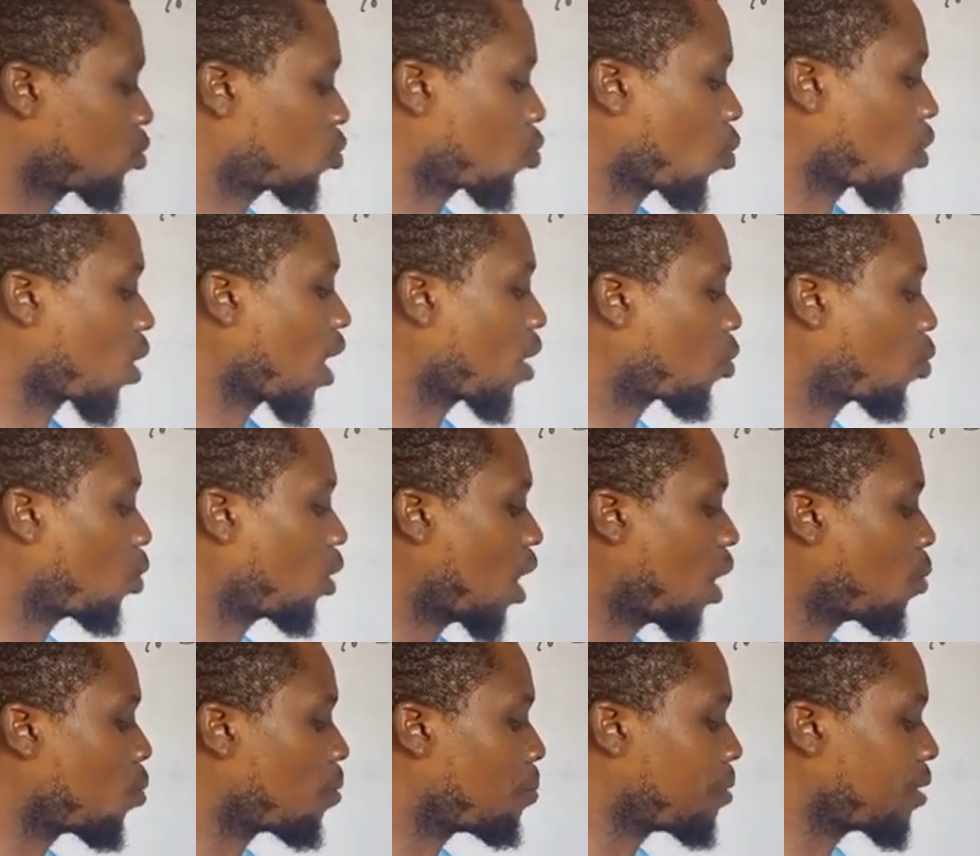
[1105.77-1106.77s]

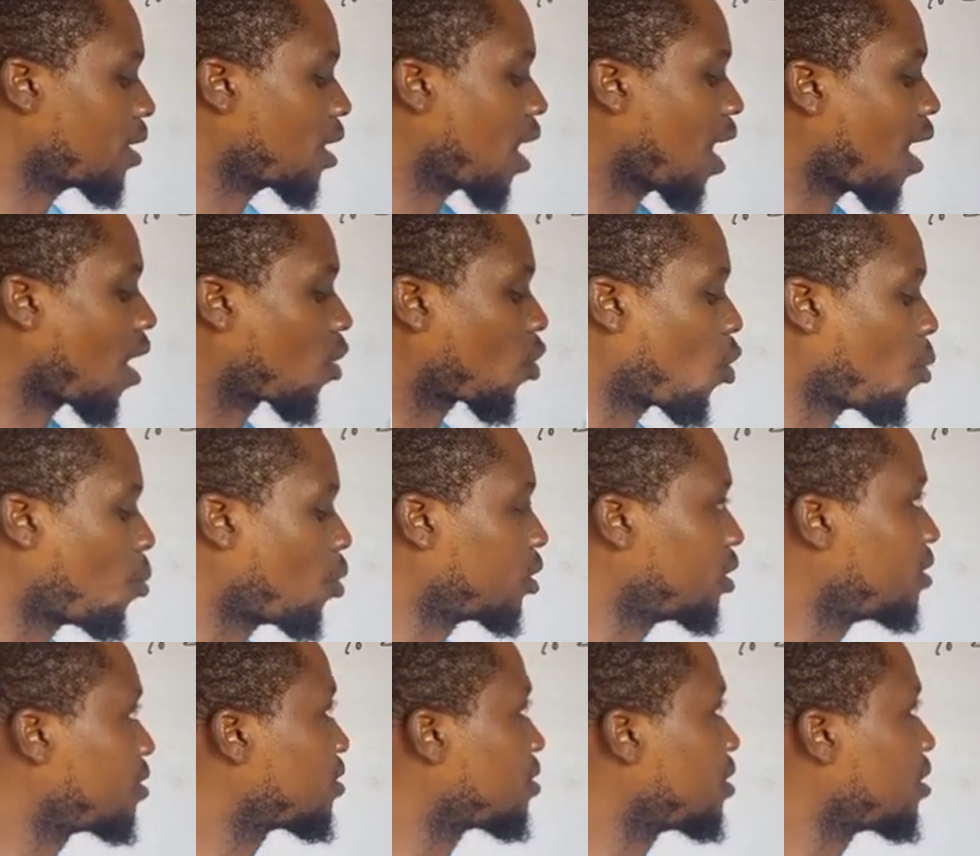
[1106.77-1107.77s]
Coca-Cola will be our
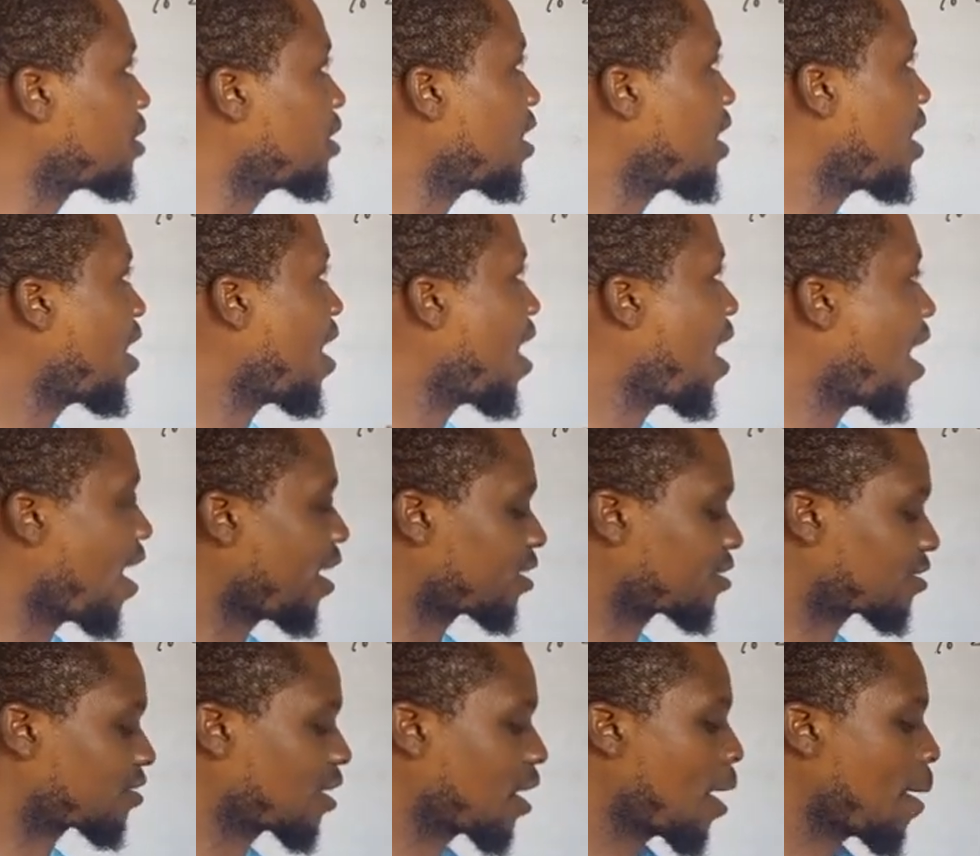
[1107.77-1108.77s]
commodity
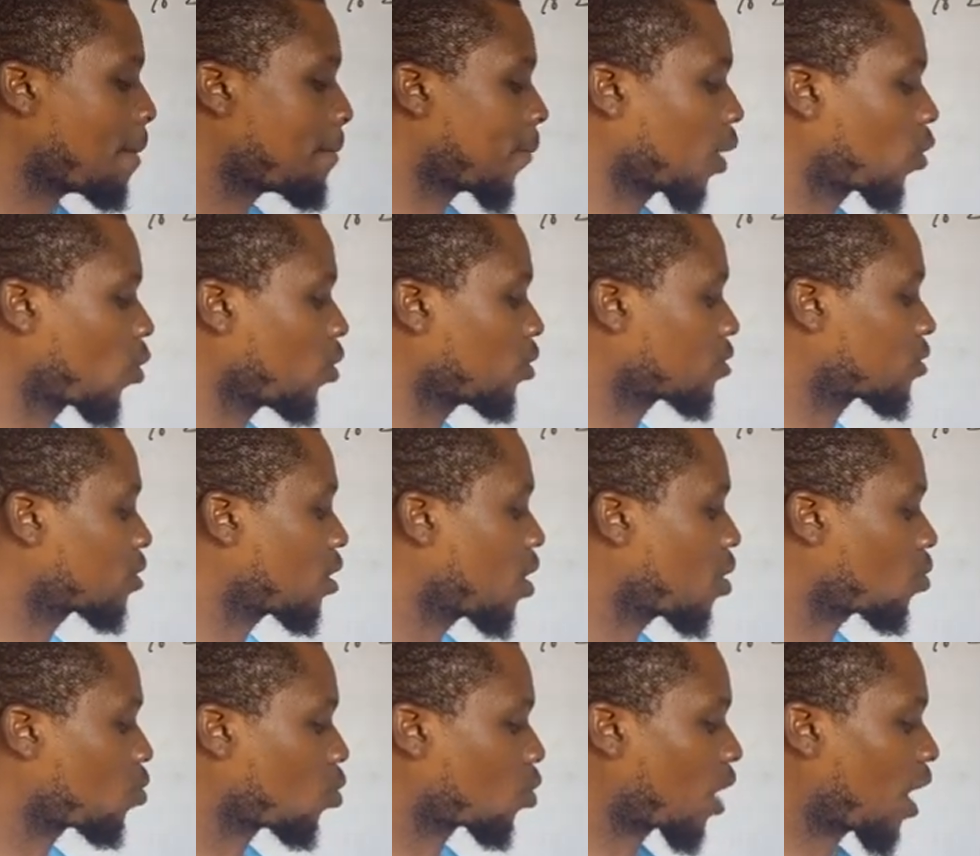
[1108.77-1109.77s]
X, because
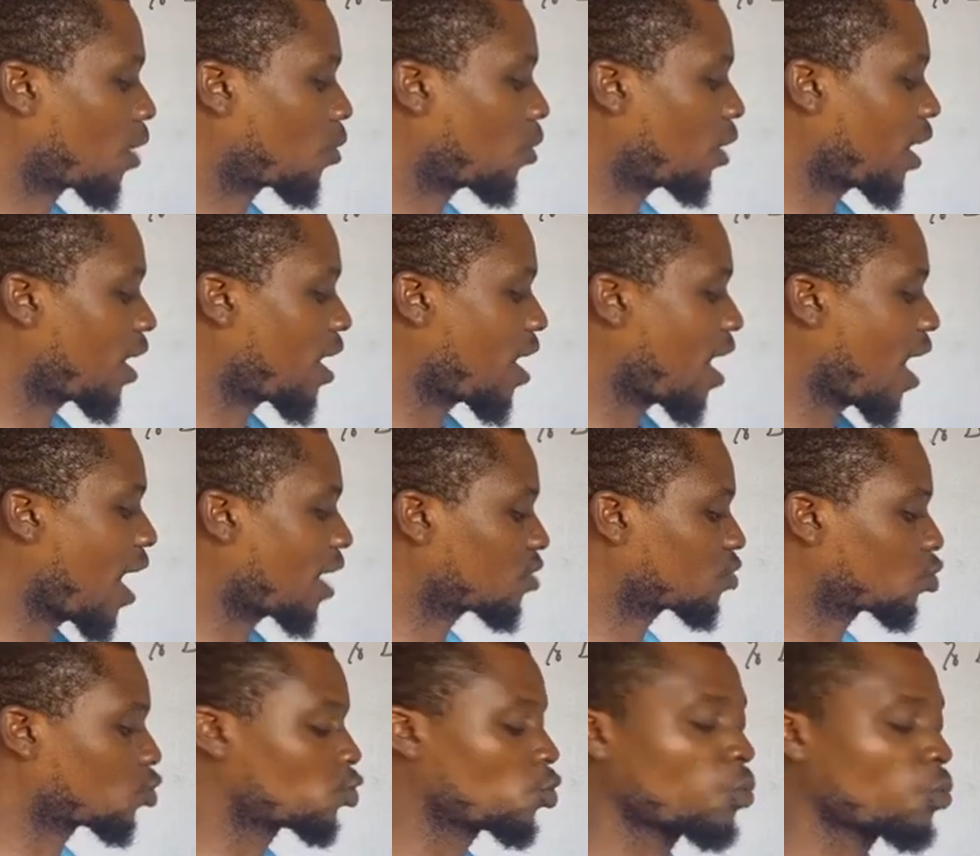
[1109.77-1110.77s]
Coca-Cola here
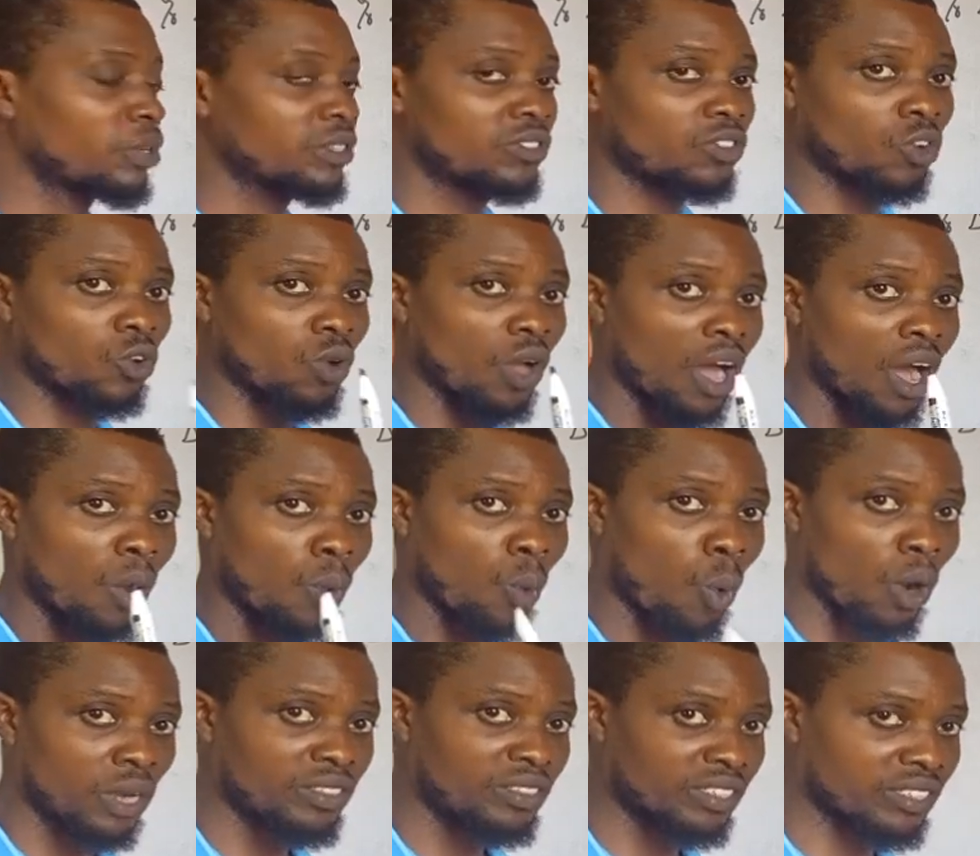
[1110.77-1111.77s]
has to do with
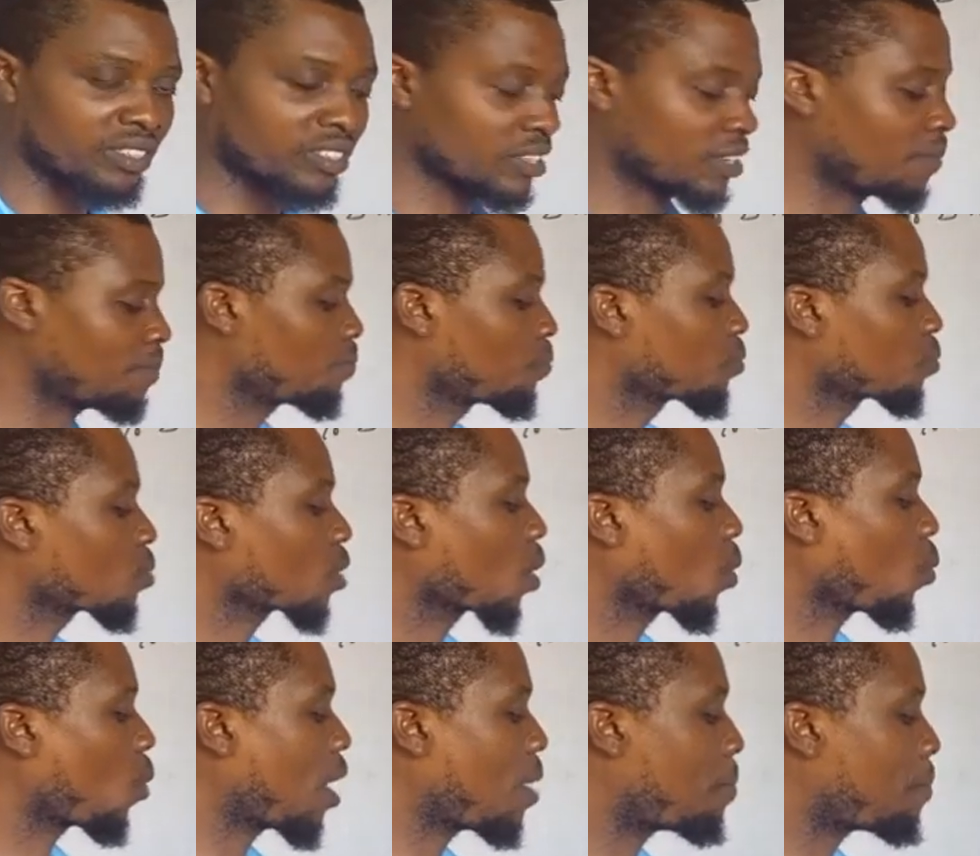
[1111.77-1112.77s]
quantity,
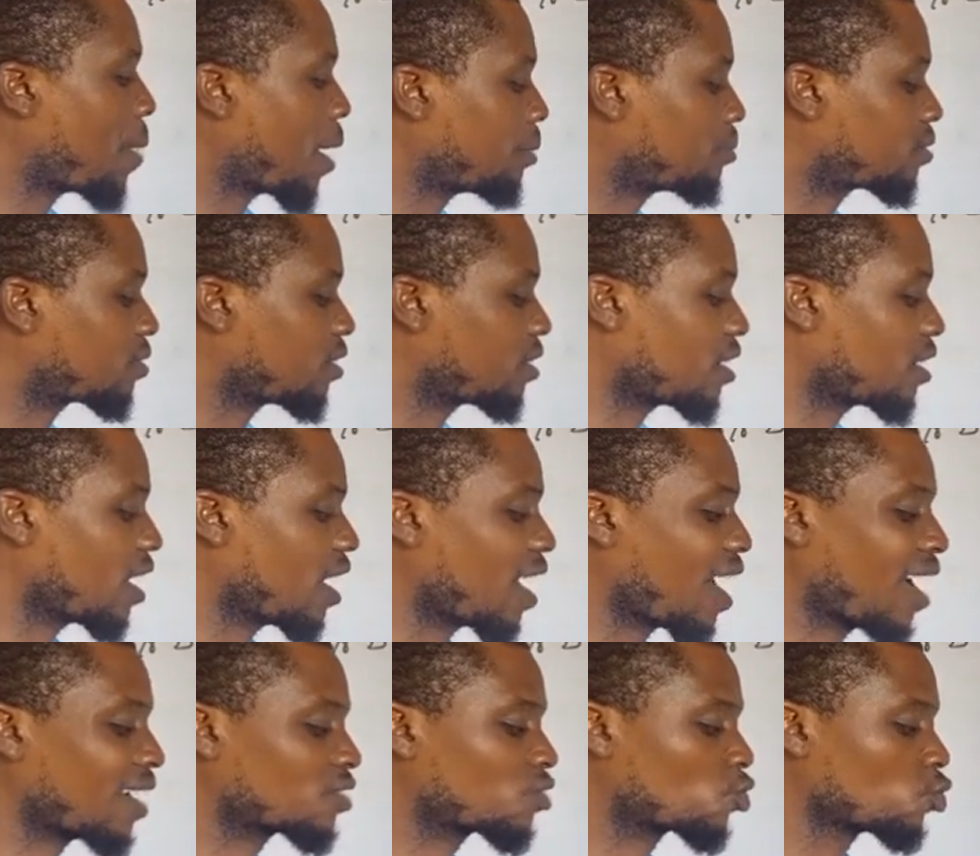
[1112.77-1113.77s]
while Pepsi here
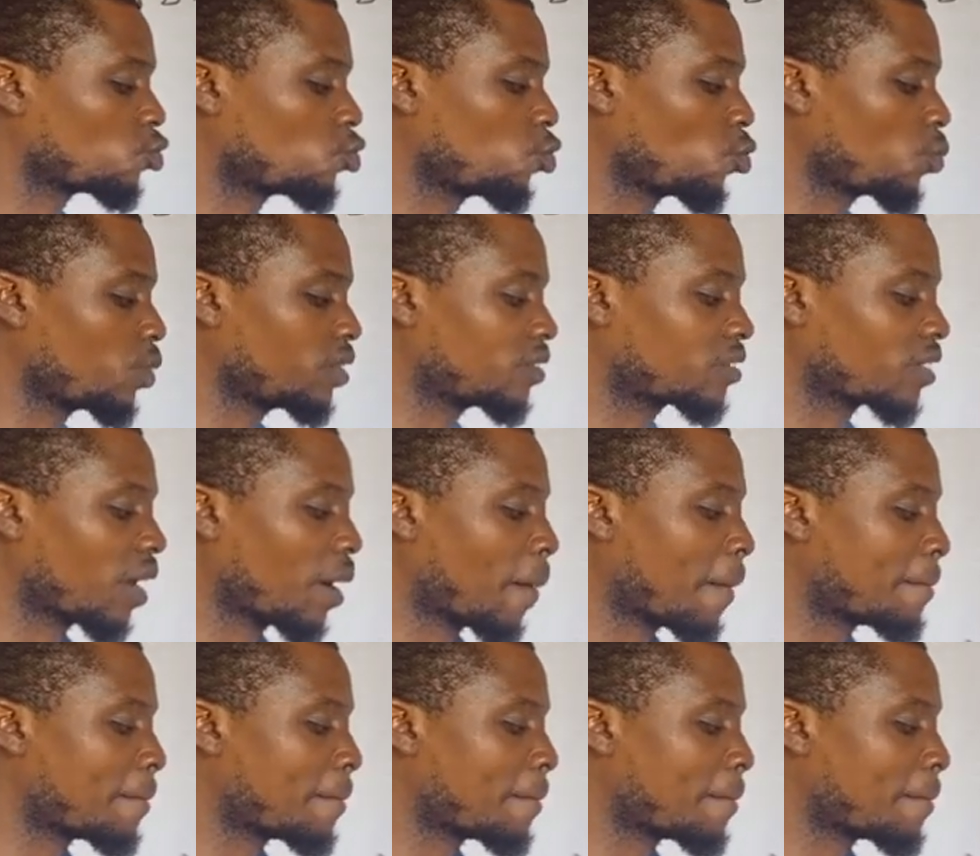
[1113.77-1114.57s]
has to do with